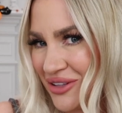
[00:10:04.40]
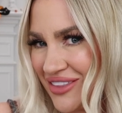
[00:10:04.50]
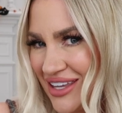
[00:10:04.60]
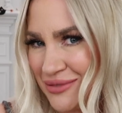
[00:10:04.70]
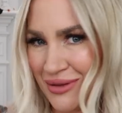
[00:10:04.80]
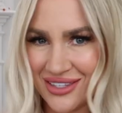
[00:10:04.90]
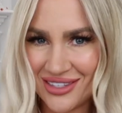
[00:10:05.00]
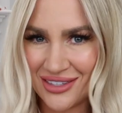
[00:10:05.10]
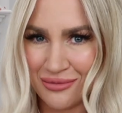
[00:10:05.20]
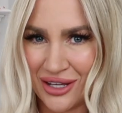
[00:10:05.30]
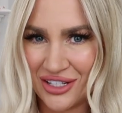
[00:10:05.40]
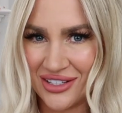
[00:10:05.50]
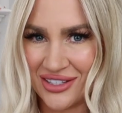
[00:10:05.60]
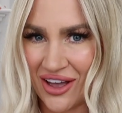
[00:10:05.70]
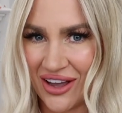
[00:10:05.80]
all of these pieces as much
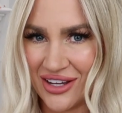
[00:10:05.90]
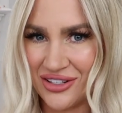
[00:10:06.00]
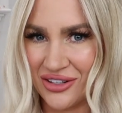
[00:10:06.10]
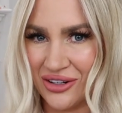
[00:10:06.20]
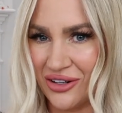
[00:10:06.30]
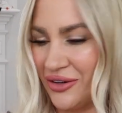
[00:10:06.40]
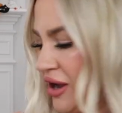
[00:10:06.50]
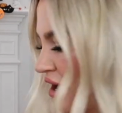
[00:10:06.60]
as I do.